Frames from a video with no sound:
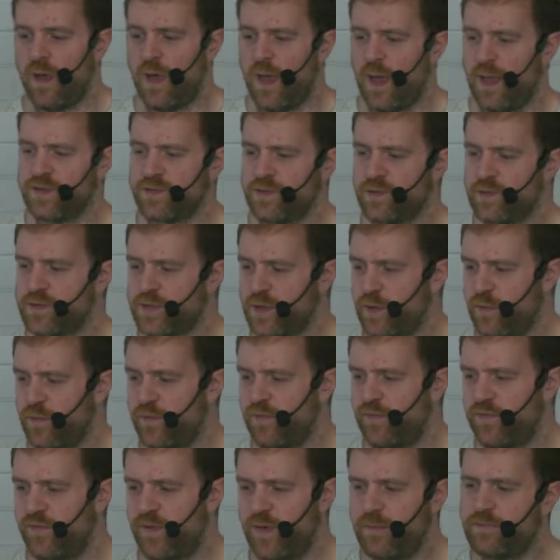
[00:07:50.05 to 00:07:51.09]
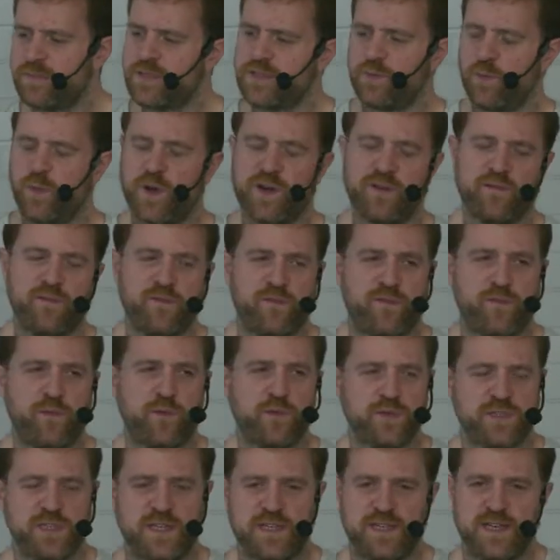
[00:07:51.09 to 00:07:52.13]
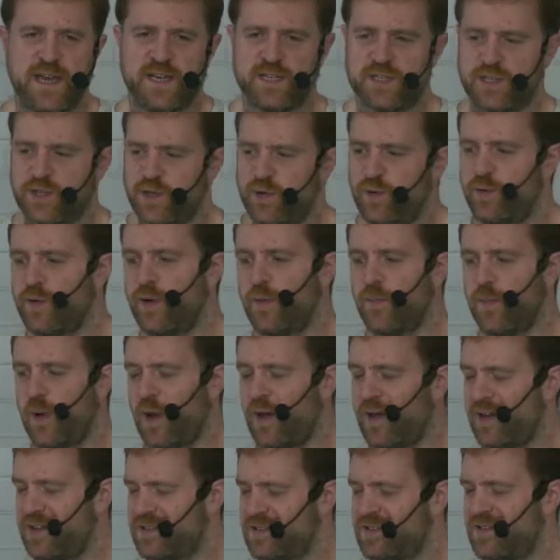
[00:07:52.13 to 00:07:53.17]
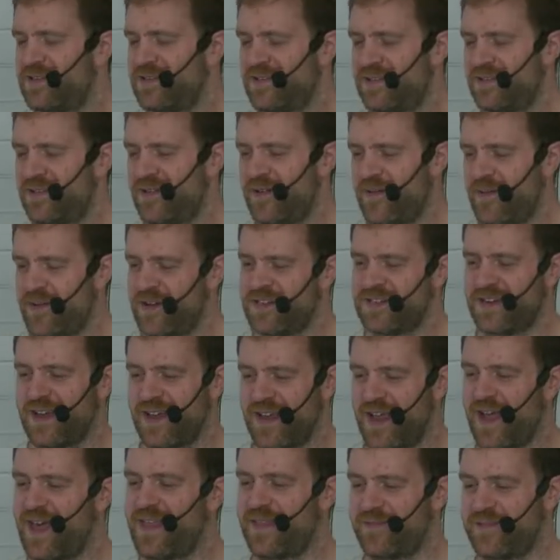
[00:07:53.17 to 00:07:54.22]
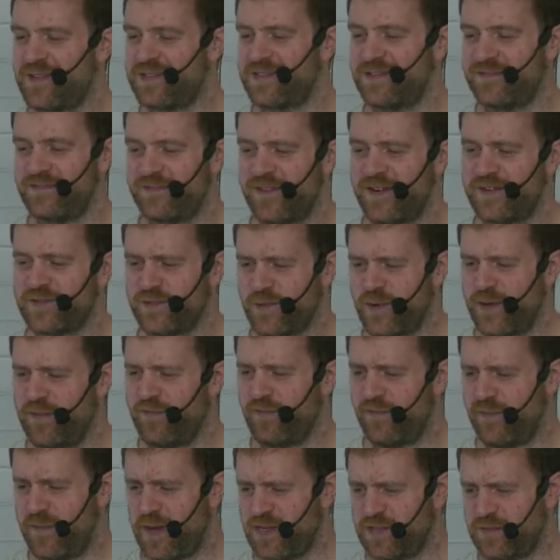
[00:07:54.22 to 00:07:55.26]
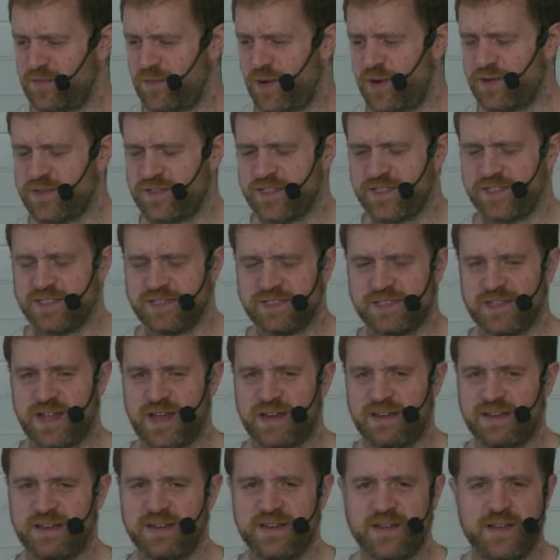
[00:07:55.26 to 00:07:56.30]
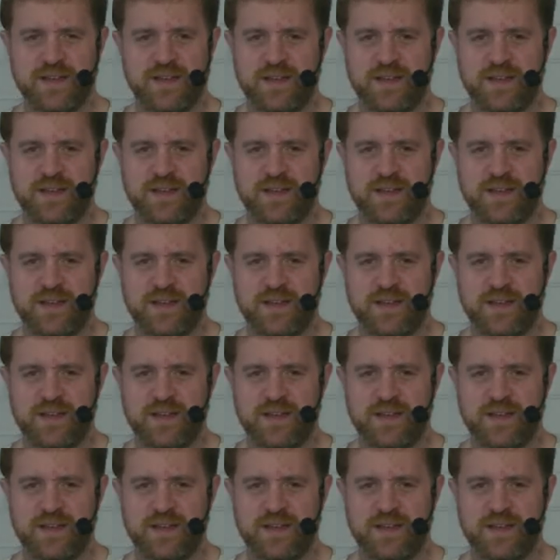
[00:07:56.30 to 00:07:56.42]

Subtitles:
It's also FIPS 140-2 compliant, which I gather is the Federal Information Processing Standard.